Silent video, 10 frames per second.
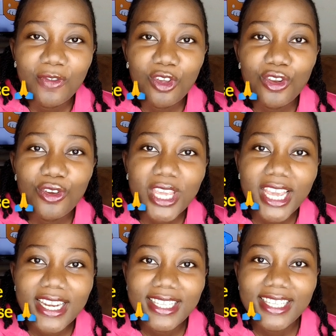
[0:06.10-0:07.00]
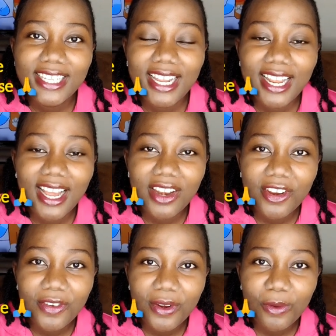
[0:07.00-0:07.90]
If you're new here, this is Ada and
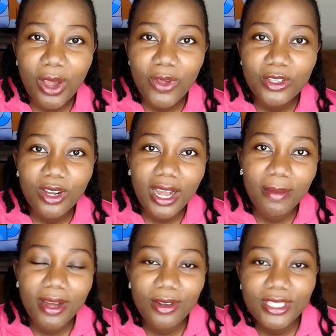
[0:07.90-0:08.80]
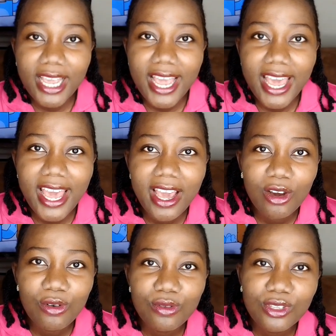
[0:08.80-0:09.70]
Eri, where we talk about
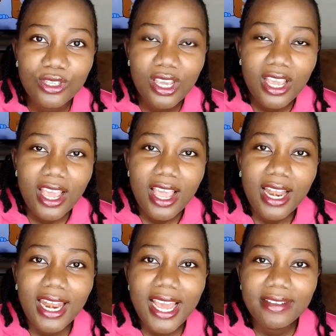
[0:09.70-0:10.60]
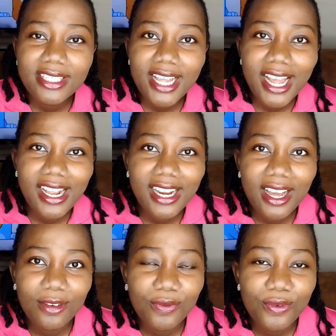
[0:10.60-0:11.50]
health, lifestyle
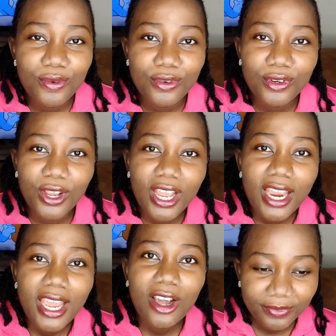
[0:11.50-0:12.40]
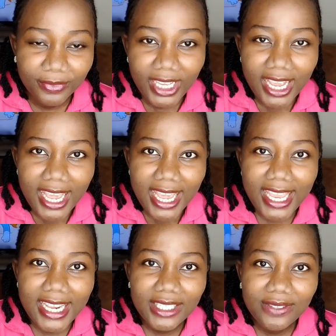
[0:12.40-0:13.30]
and food.
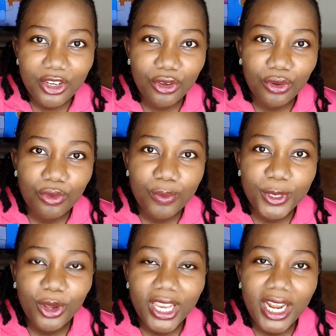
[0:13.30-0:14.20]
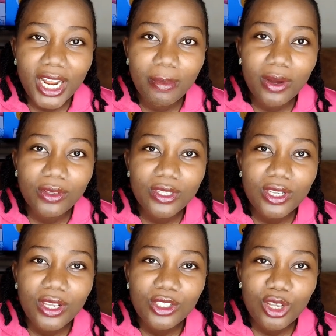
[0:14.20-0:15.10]
In this video, we'll be talking about
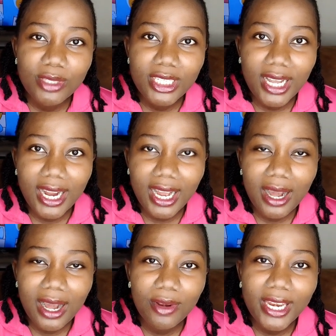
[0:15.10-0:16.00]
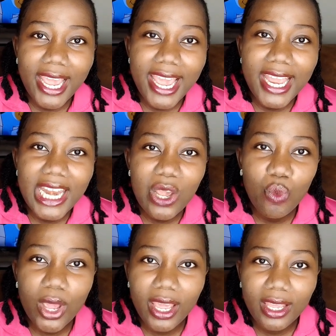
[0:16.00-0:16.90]
something that can happen
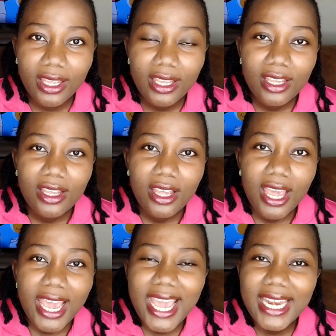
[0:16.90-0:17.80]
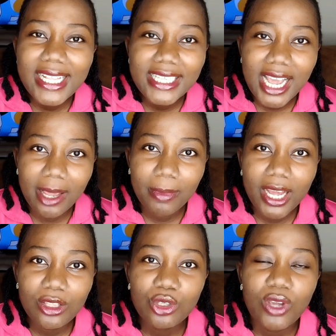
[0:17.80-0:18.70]
anywhere, anytime
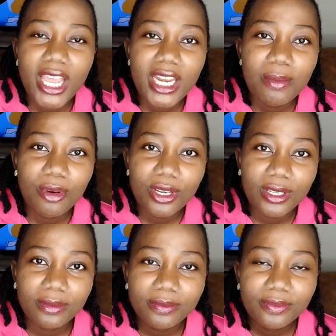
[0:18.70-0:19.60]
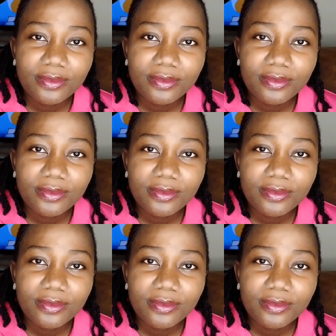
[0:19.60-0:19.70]
and to anybody.